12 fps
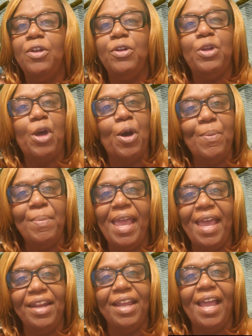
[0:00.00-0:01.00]
no
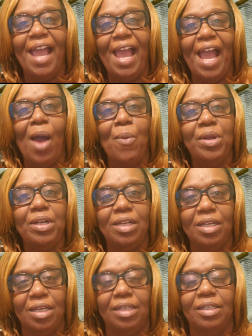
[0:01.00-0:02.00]
matter how it
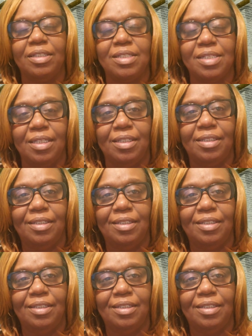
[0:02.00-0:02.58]
looks,